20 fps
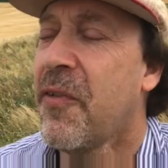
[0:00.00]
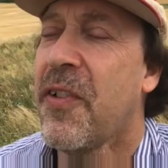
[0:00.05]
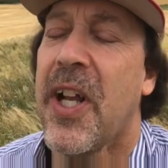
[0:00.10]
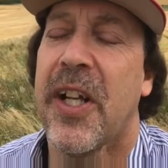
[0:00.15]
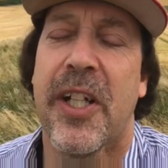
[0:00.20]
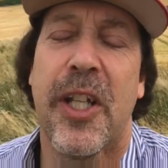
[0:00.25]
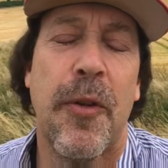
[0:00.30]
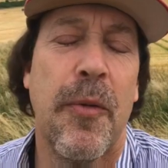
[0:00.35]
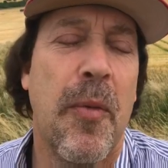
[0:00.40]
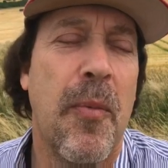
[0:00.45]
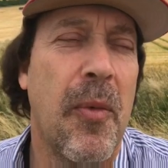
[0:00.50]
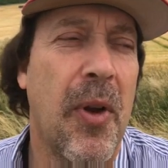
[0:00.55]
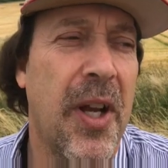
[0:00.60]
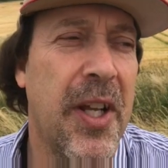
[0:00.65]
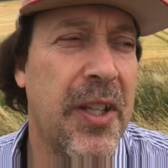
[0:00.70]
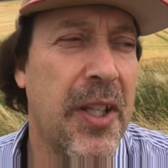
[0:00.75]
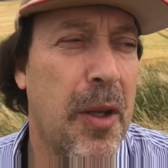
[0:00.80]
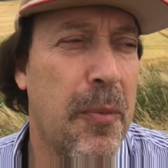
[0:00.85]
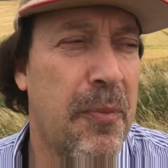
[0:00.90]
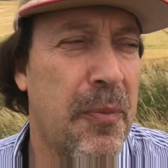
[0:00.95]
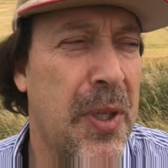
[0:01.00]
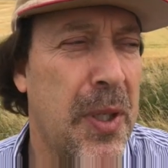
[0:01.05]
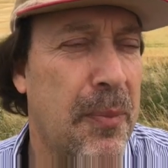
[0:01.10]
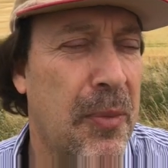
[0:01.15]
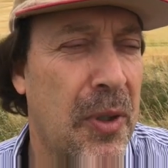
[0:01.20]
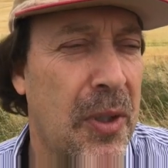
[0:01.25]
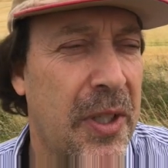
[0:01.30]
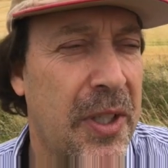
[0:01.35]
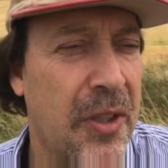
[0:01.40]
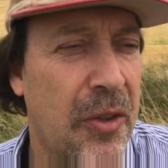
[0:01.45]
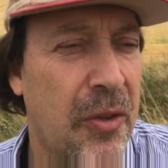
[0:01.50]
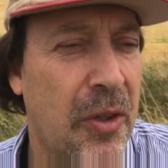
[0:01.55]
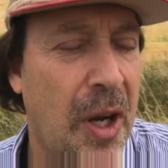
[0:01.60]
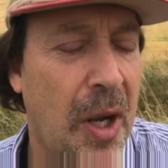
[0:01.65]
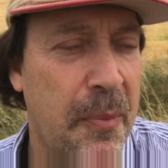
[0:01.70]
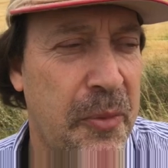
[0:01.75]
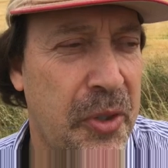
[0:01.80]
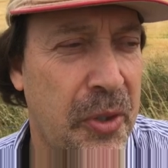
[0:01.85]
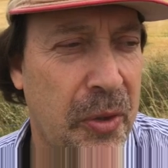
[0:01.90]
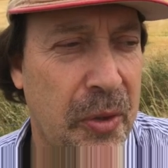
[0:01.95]
effect. Keep in mind that people in
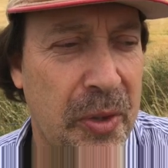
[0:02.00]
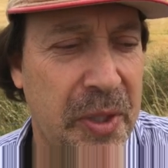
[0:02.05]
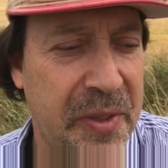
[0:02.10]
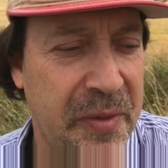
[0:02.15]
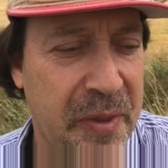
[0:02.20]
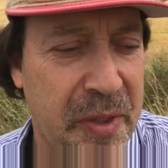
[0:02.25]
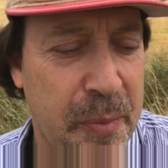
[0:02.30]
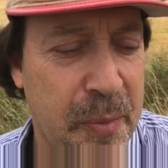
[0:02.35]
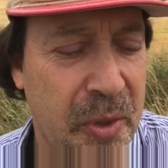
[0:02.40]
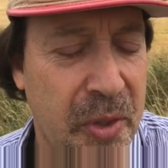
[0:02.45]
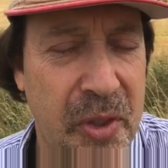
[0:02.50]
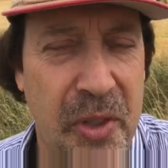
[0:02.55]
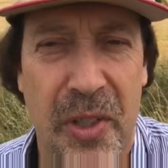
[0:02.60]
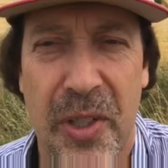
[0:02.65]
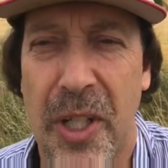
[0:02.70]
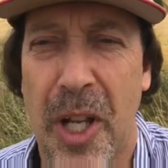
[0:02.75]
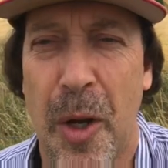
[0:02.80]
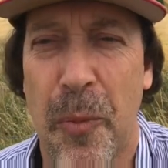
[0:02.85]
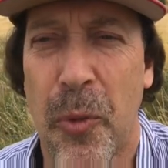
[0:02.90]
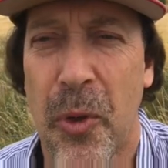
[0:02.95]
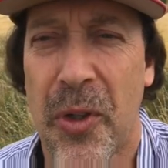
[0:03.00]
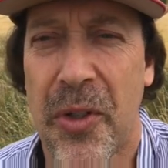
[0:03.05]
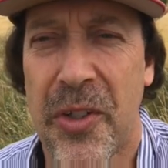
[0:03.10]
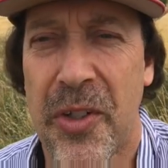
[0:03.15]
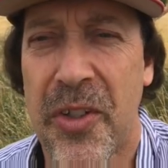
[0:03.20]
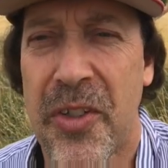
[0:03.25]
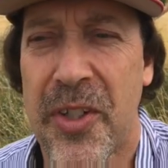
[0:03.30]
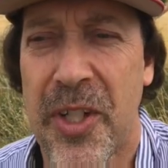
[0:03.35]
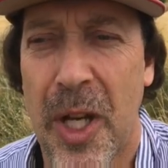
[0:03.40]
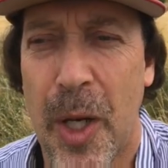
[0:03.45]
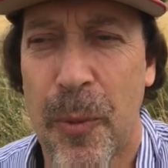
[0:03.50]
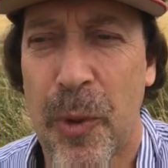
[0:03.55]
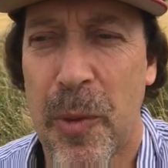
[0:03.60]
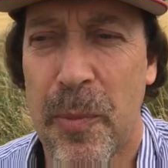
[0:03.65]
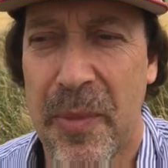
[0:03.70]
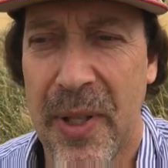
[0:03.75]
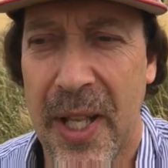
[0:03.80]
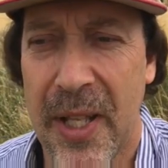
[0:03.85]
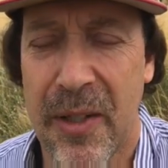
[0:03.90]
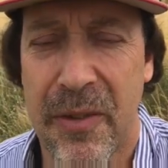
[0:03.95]
crop circles have experienced a lot more than just camera
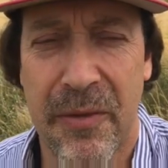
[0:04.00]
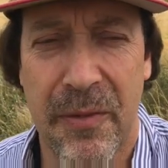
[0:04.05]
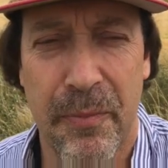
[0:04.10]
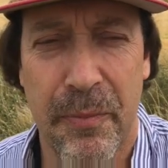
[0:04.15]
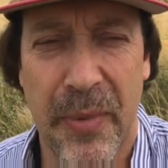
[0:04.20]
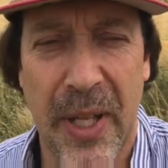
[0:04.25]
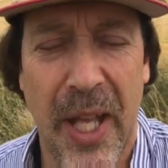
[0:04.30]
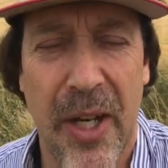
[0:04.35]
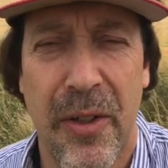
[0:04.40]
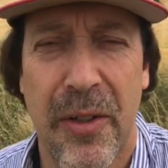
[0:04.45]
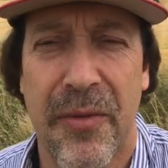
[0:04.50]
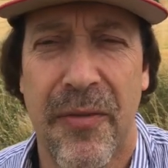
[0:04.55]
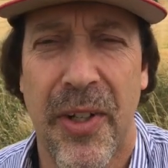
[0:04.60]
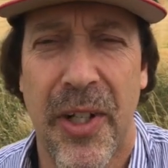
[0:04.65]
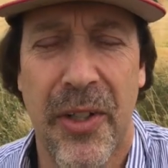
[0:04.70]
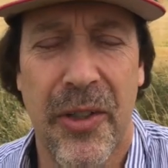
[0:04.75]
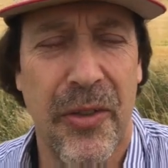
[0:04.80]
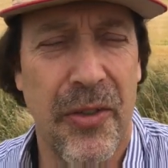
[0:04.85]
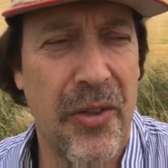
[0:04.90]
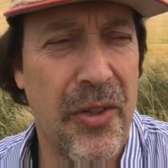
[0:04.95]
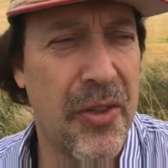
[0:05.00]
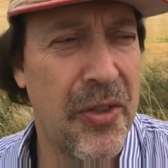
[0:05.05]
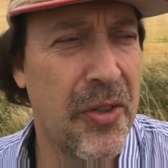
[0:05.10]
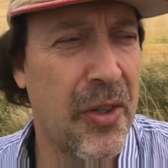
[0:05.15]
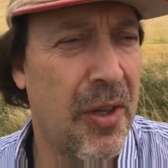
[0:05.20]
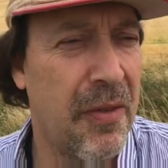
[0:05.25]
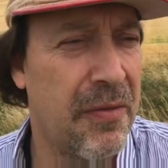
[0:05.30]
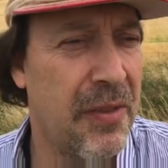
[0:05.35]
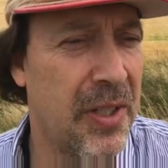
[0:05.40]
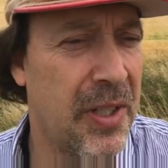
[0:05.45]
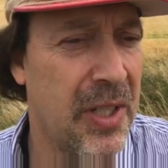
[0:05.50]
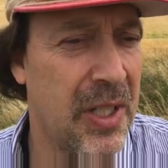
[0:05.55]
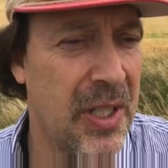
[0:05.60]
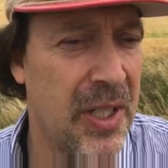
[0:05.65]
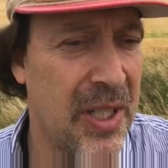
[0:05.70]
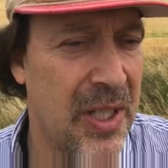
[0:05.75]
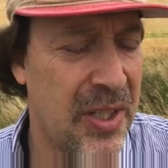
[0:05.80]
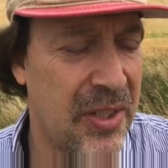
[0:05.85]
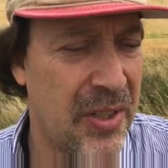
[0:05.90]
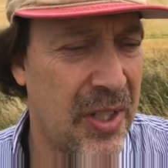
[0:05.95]
and battery failure. There's often
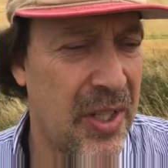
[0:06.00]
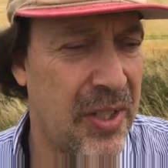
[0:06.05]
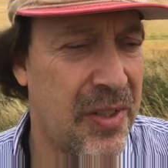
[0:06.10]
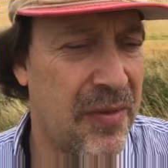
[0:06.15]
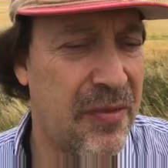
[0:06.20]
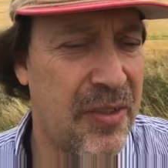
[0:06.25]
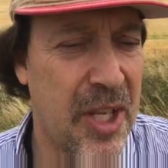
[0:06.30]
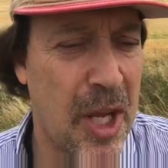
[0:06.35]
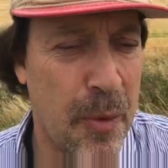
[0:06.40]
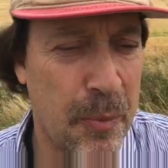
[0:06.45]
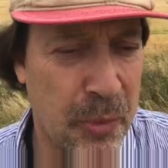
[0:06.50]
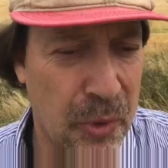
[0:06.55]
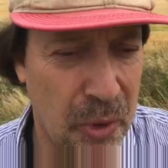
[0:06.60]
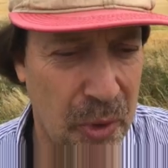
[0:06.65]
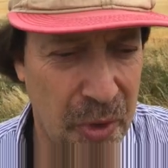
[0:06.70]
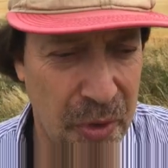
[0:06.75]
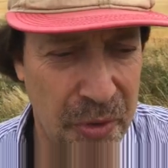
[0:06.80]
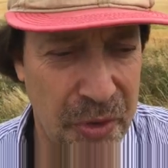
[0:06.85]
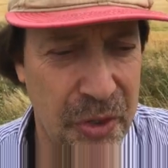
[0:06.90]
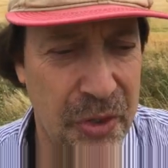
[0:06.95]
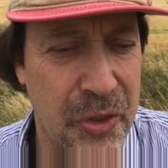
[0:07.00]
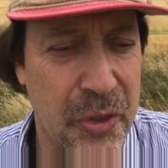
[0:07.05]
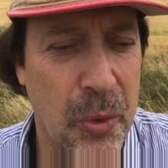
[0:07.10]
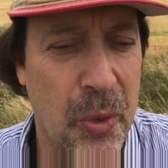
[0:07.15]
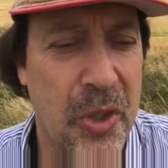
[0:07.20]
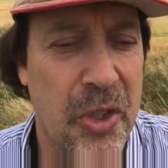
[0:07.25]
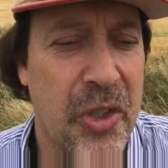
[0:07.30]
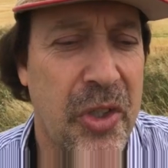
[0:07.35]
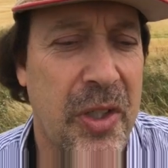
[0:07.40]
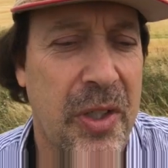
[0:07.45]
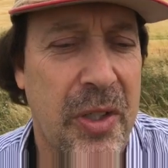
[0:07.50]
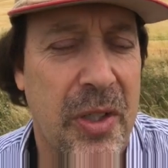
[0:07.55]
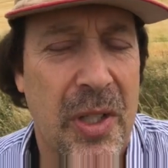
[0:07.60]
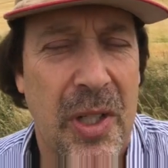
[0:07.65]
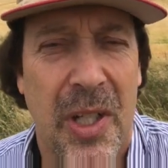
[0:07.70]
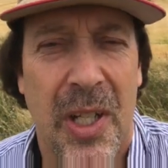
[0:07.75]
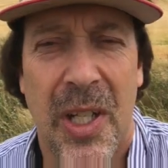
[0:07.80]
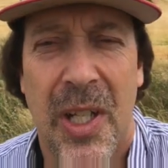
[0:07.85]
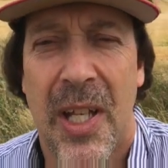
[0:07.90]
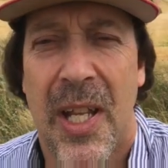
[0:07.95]
sense of temporal distortion
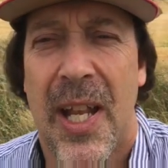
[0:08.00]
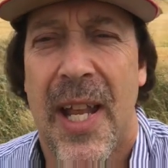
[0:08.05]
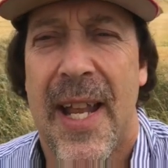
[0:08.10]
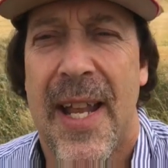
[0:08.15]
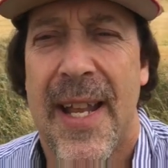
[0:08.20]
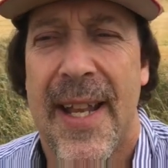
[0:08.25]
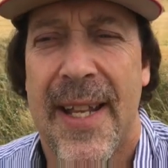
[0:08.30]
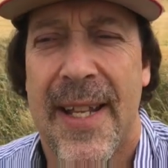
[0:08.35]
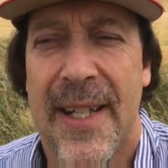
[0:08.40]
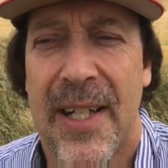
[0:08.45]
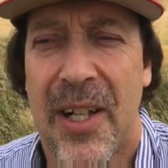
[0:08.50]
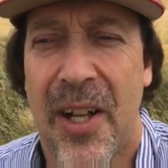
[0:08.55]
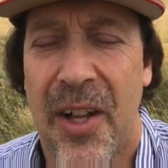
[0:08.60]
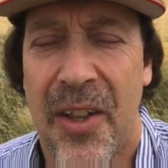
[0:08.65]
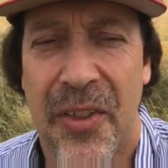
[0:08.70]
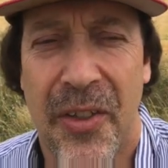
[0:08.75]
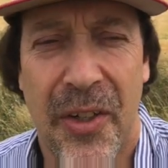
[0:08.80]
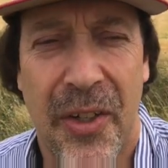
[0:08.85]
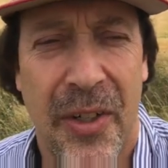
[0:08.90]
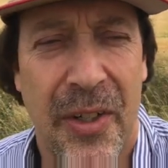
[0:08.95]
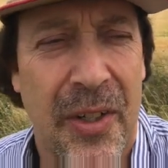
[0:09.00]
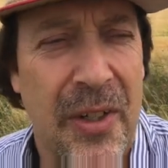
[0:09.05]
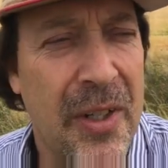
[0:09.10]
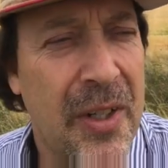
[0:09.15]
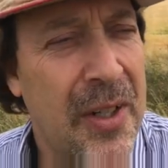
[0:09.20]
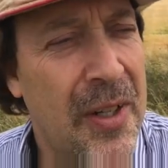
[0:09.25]
and other